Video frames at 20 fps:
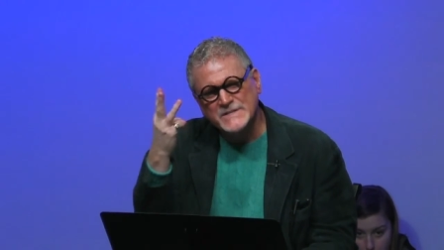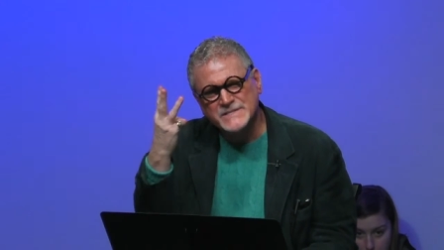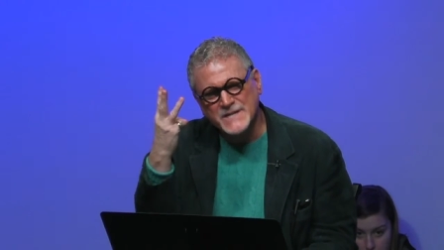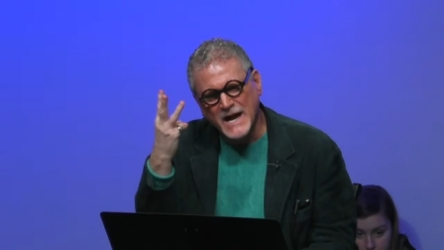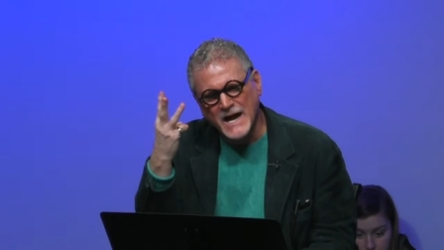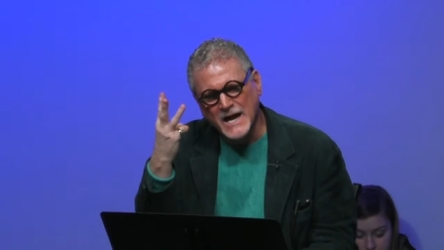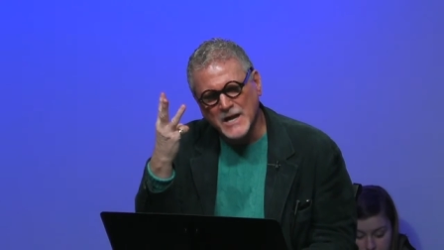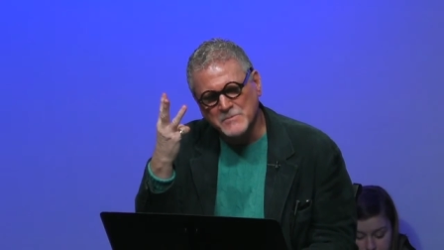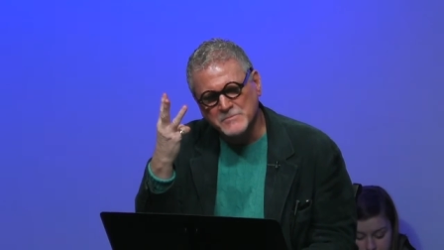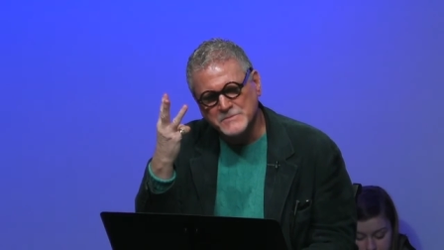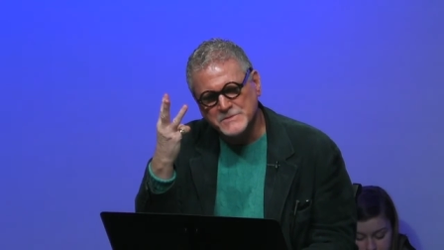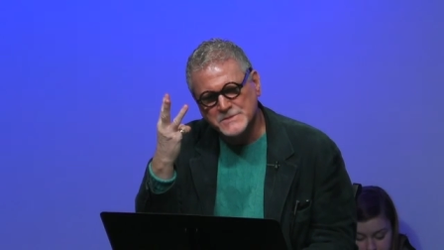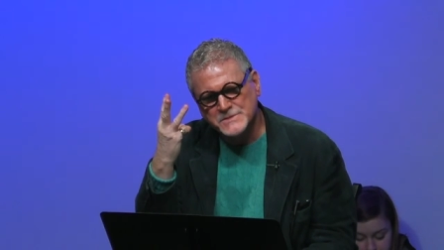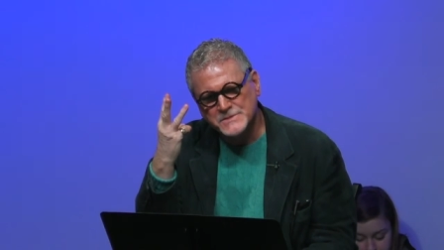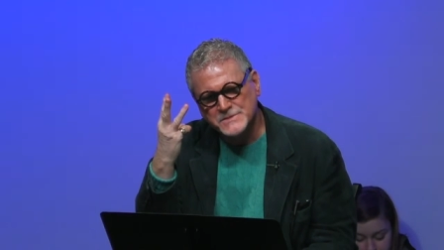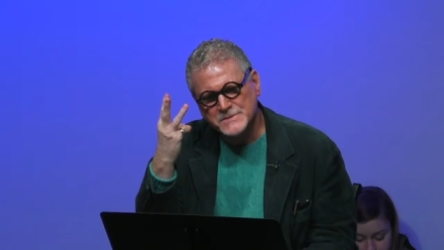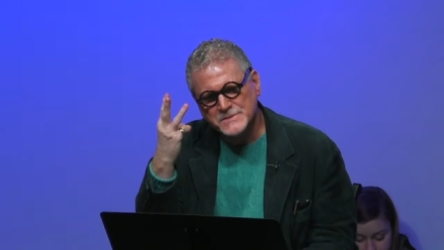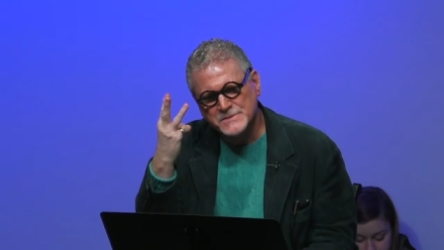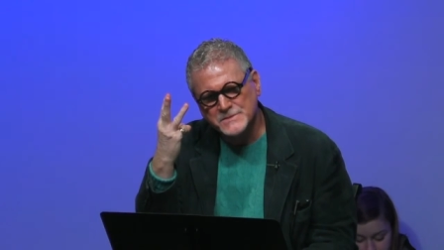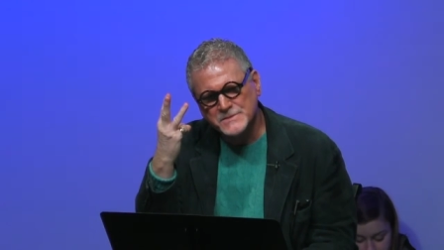
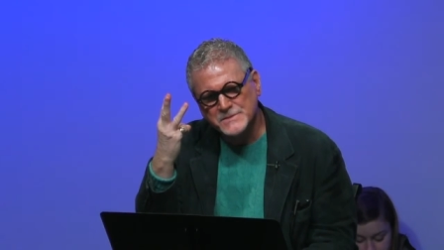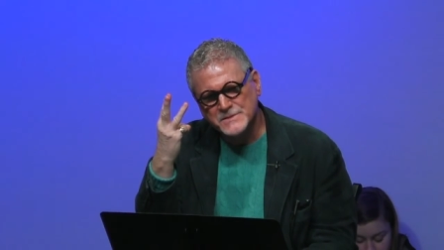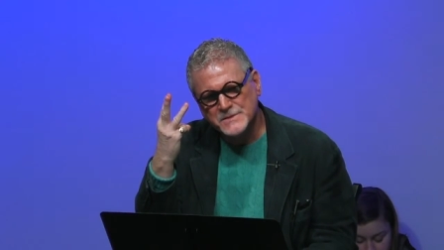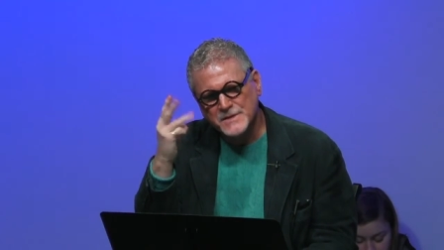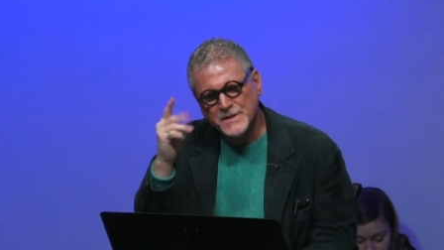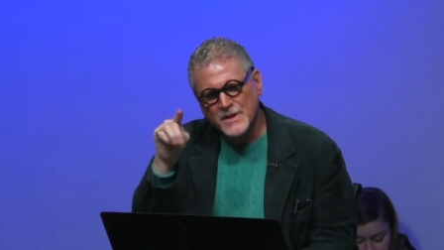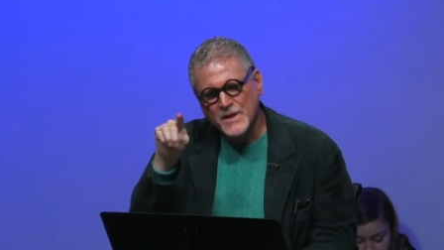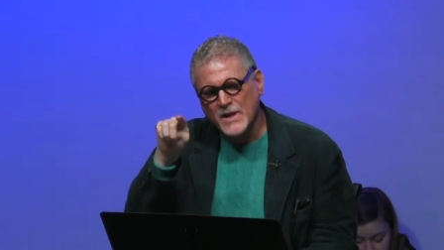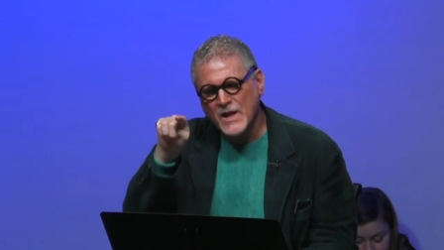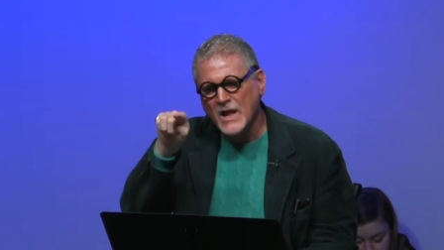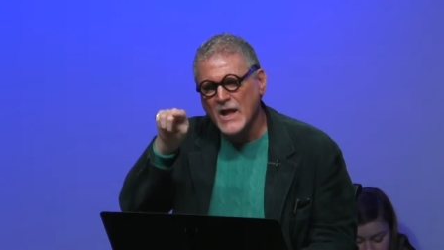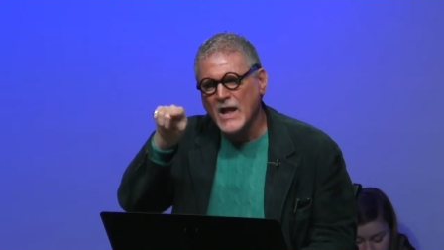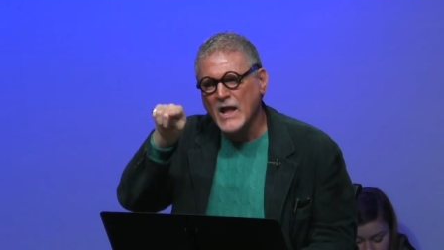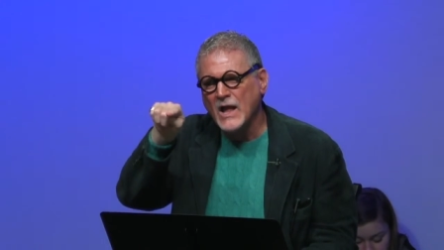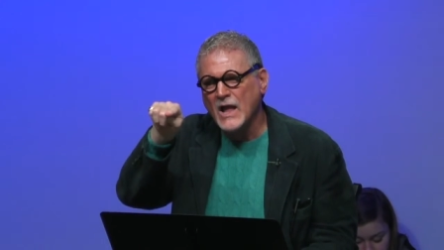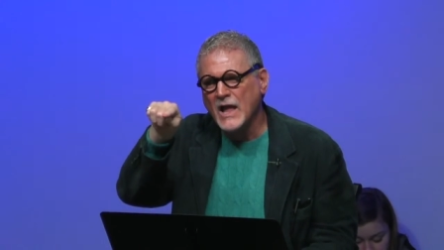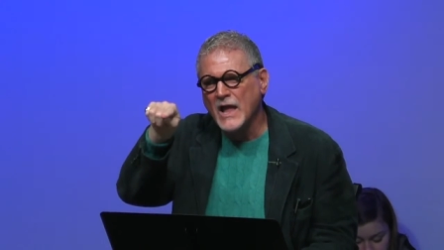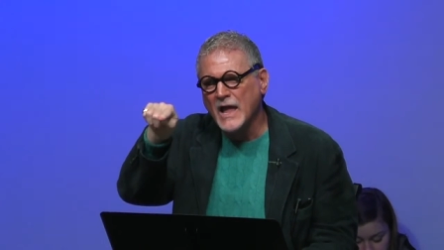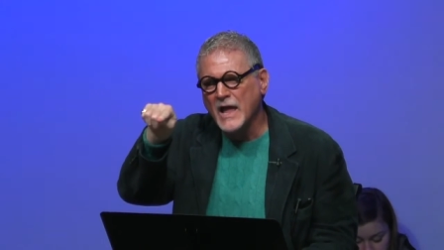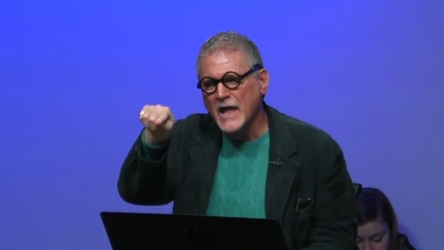times
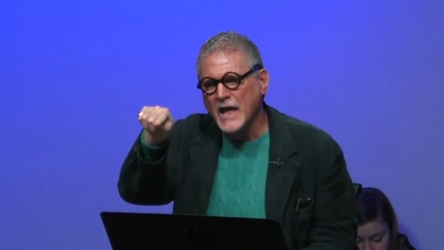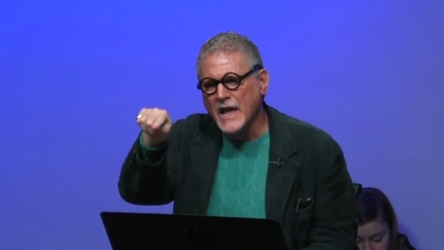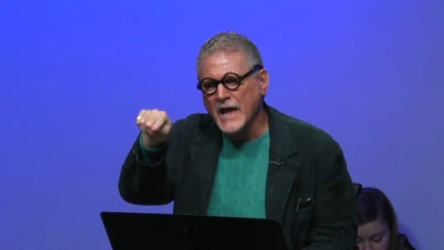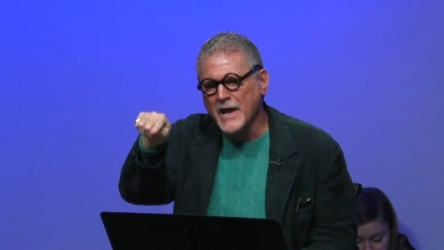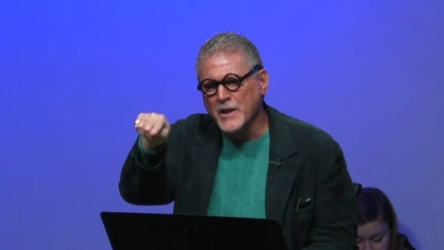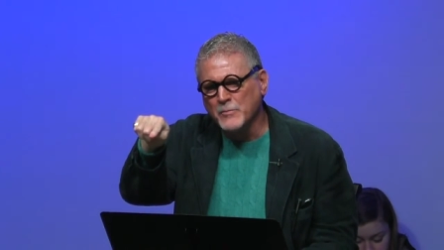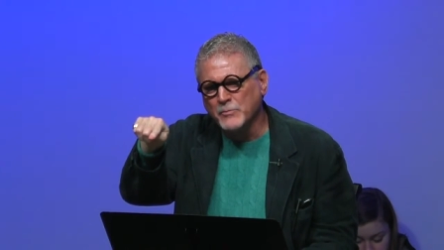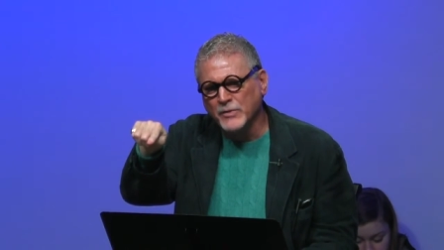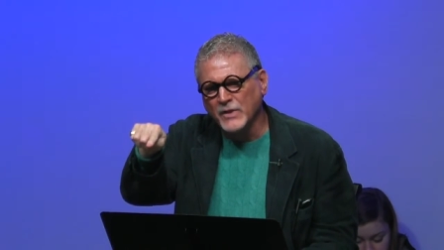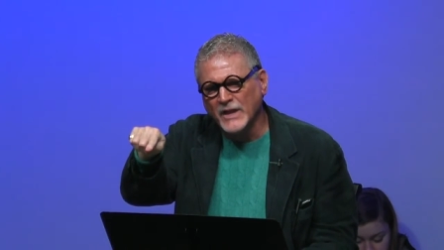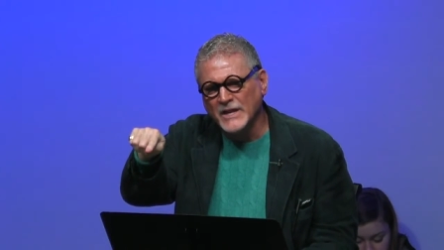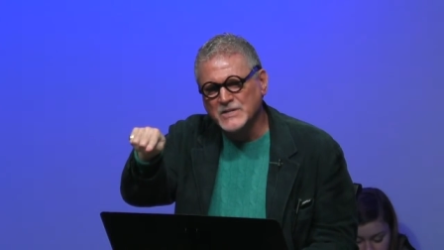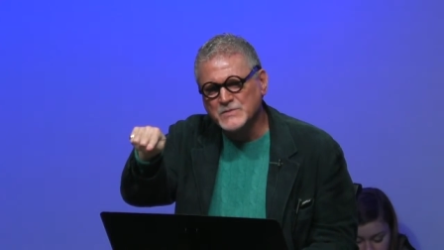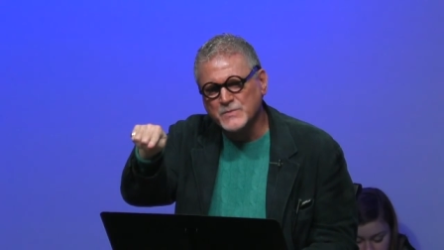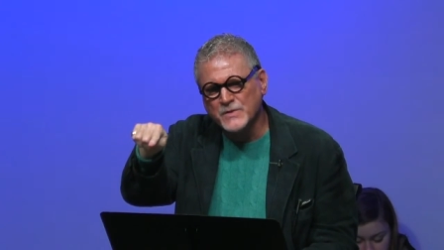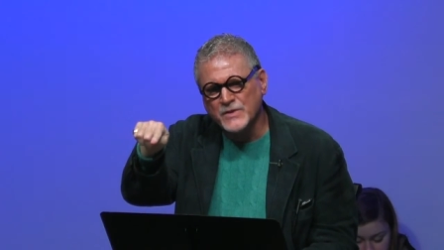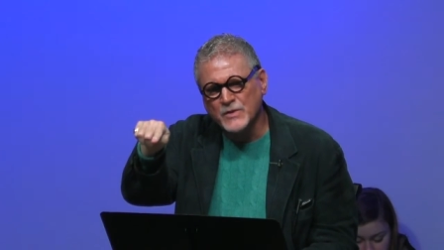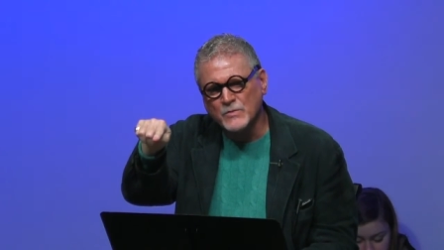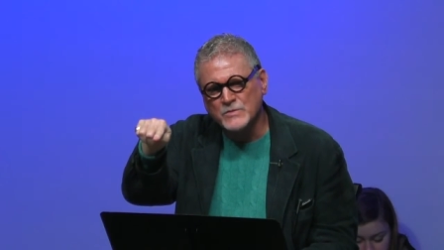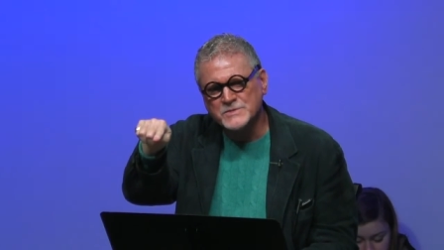at a place
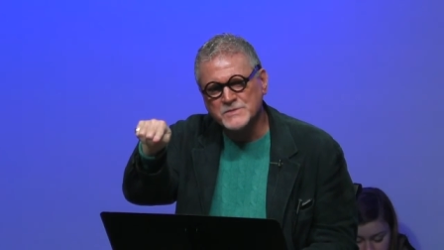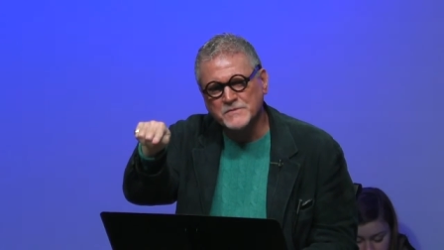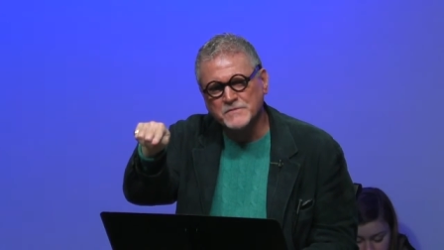where there was